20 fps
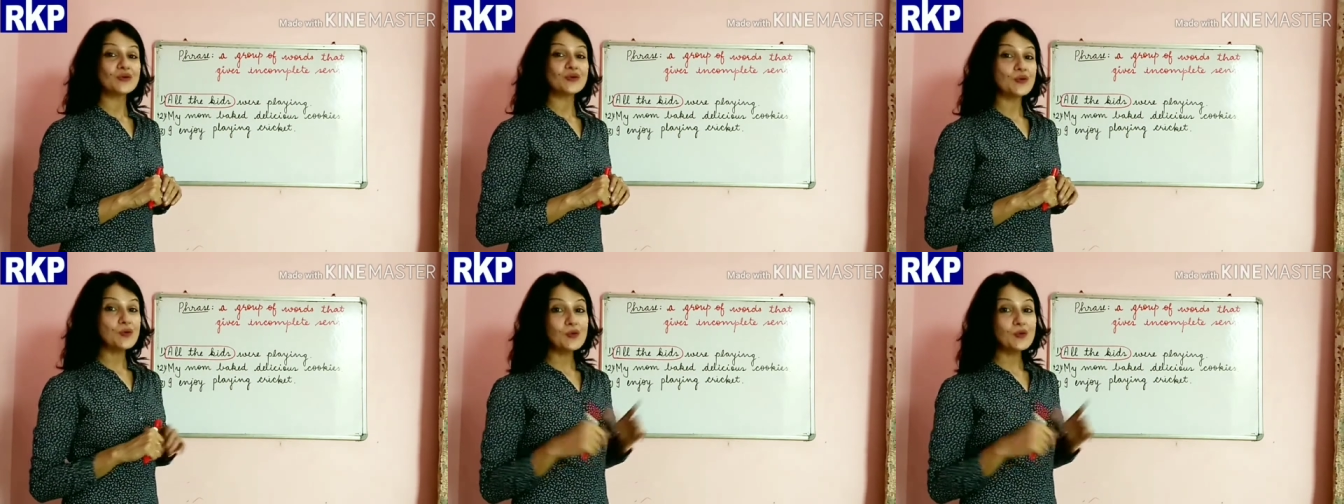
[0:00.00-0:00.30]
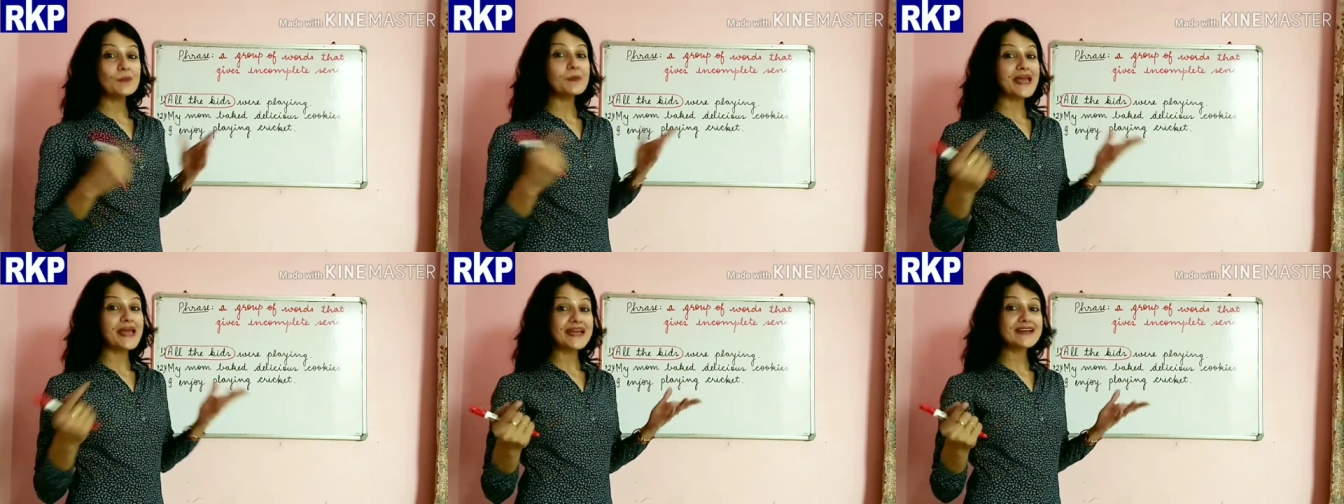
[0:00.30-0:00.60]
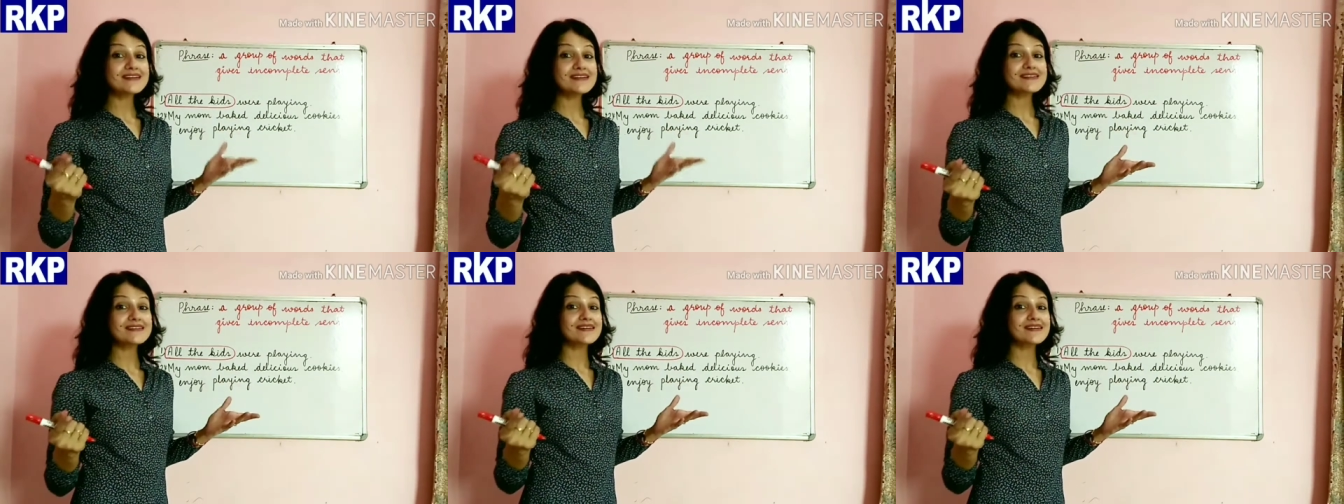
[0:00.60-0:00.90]
Who
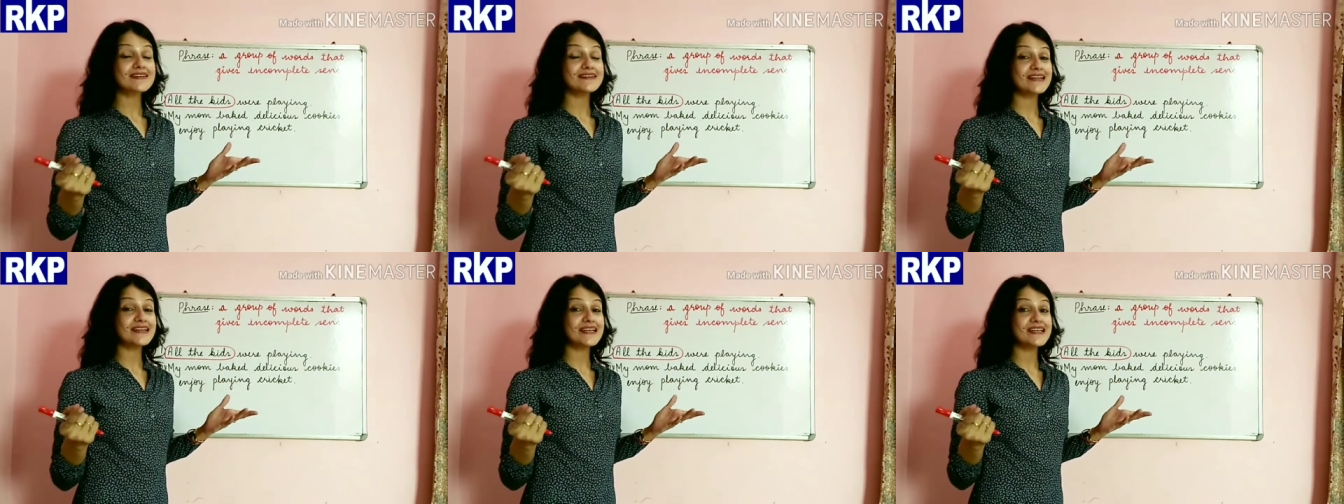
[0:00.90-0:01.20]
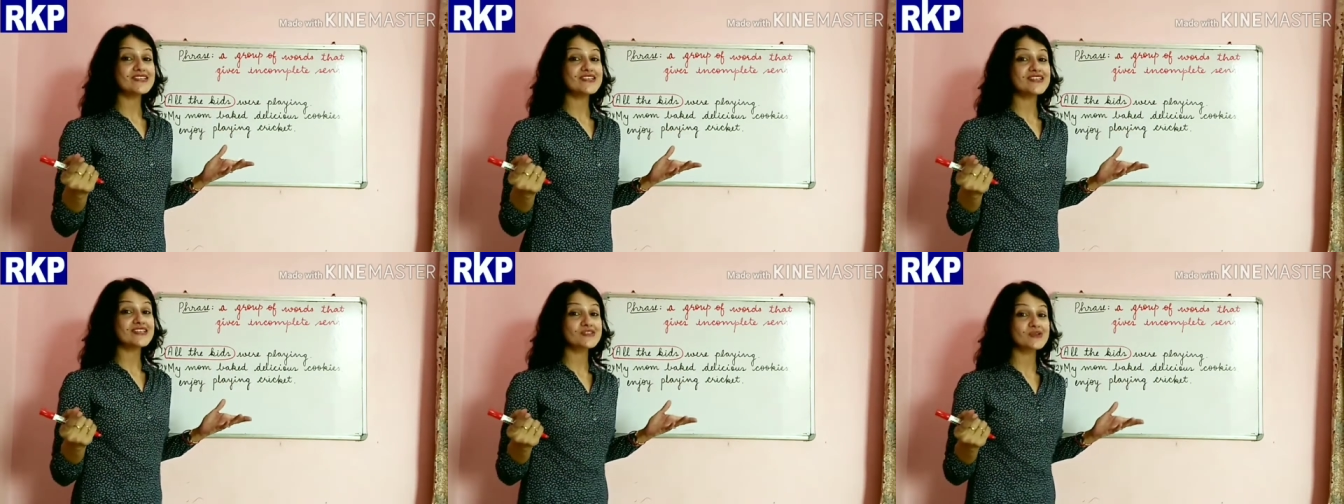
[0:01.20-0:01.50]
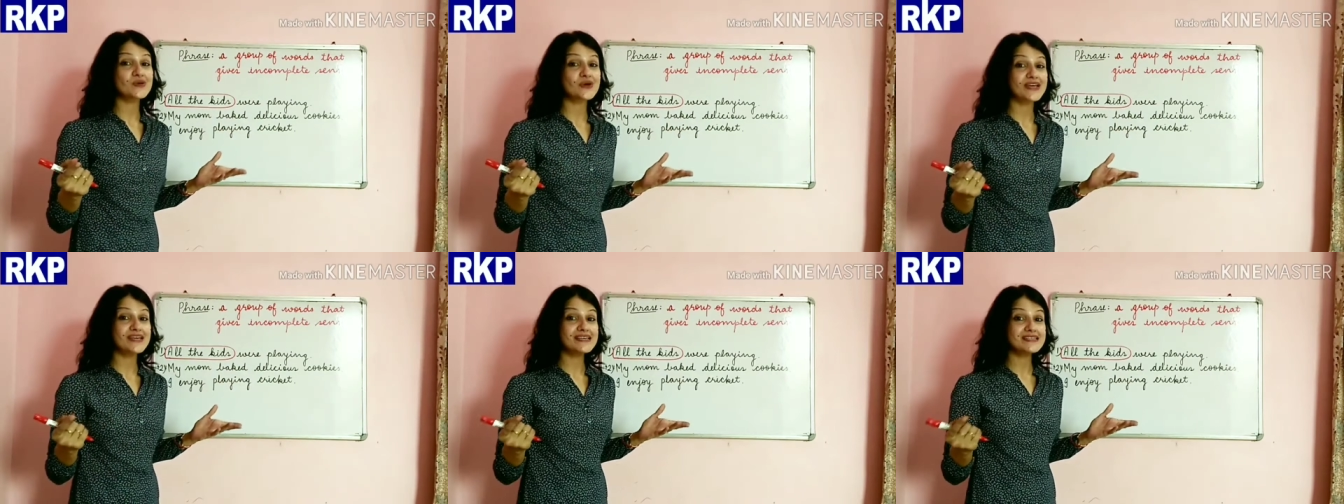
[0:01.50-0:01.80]
baked delicious
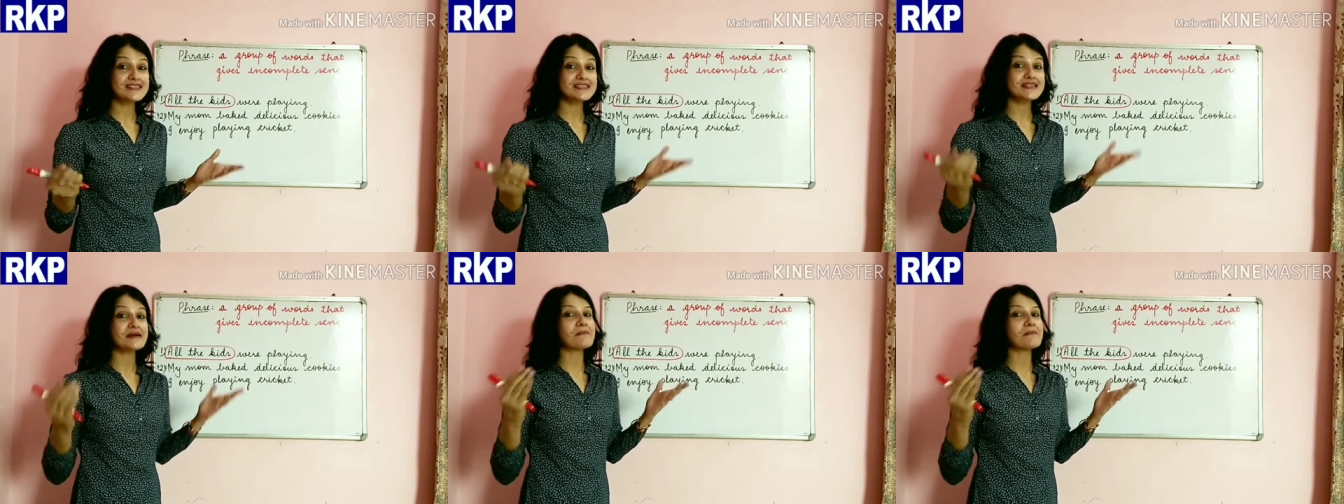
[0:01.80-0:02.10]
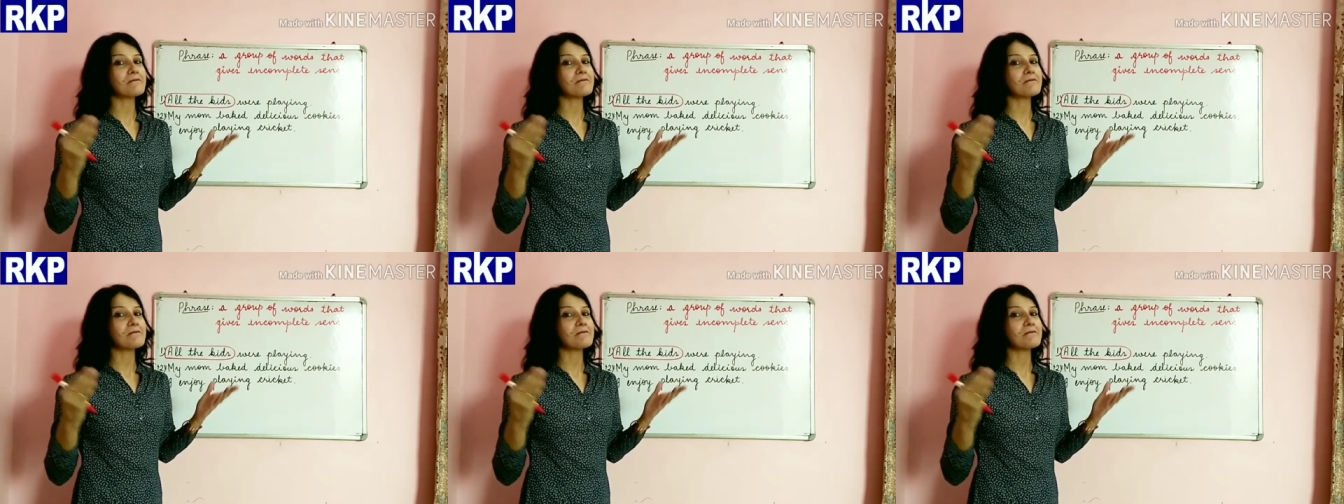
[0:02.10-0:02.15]
cookies?